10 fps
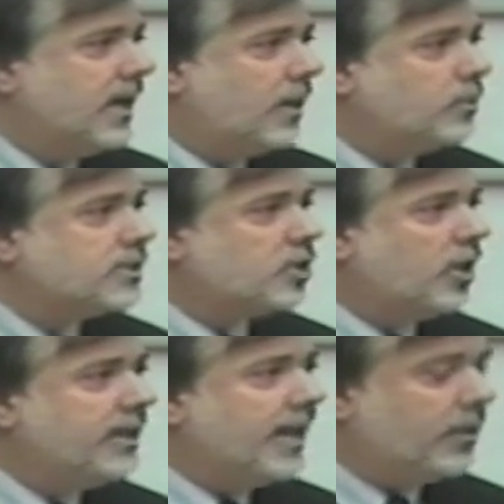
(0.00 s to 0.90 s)
I was
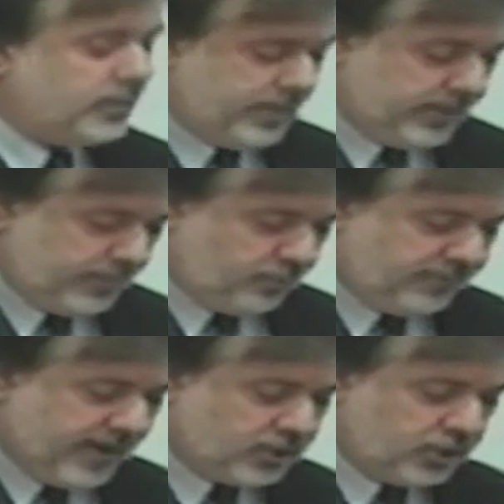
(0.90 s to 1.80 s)
starting out in the
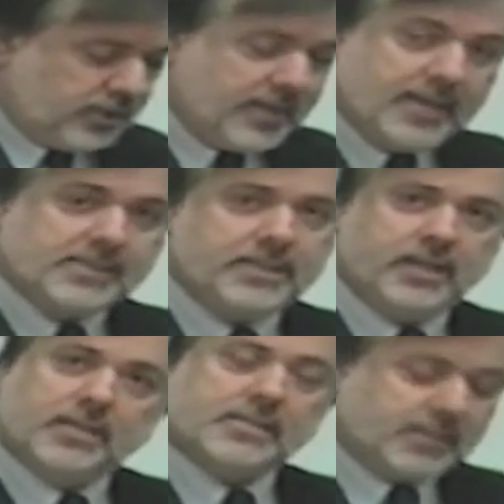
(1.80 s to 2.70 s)
profession as a
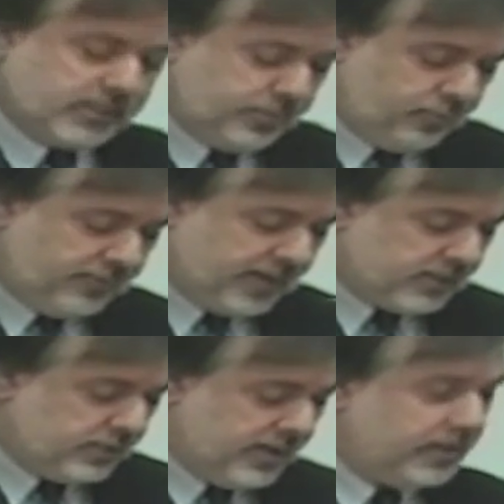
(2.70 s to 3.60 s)
young assistant
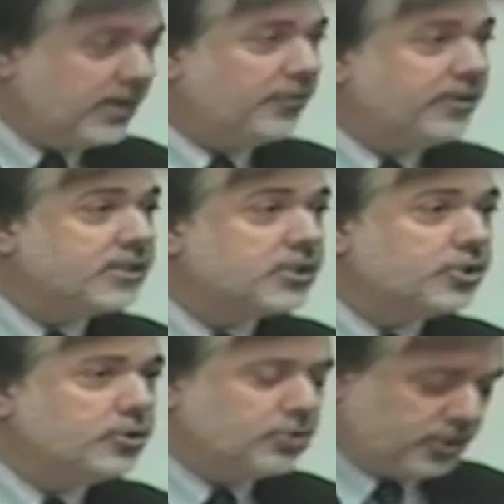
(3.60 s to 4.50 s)
professor at another
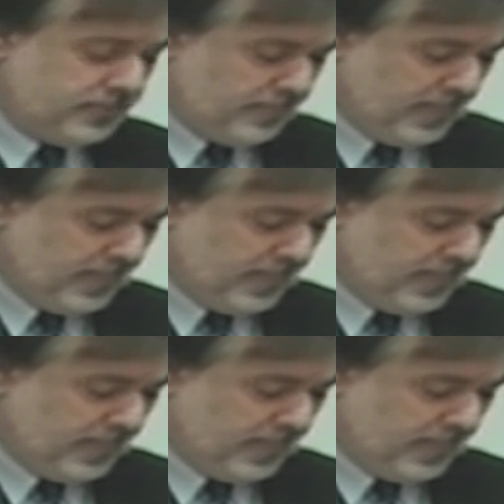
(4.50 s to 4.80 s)
institution,